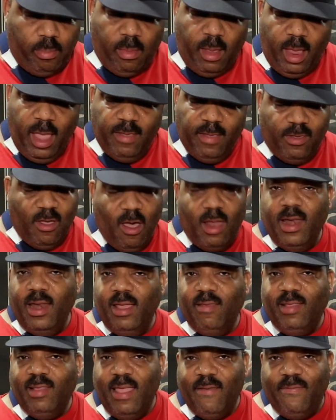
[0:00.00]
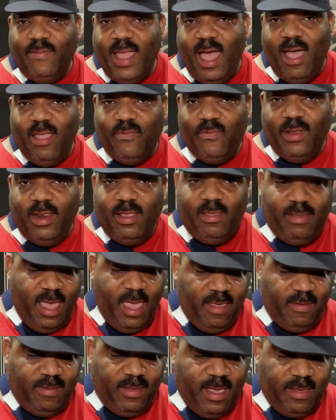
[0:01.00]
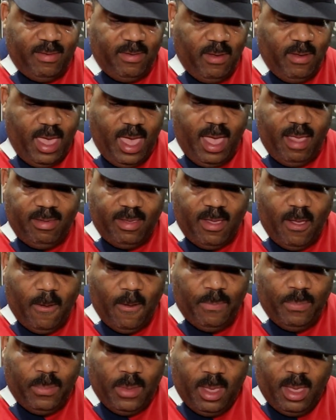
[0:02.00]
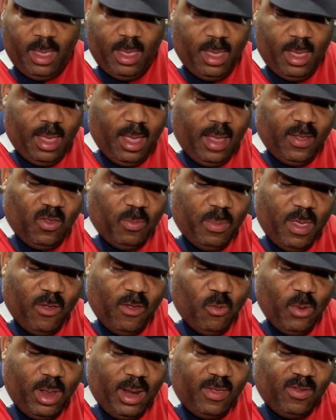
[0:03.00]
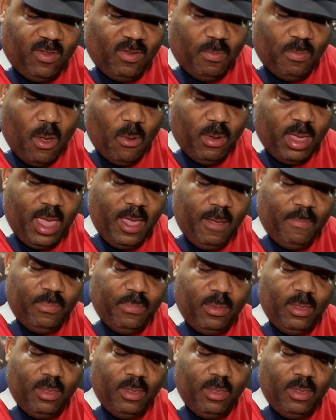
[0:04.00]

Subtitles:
And so all it is left now is for the taste test, okay? So it smells really smoky.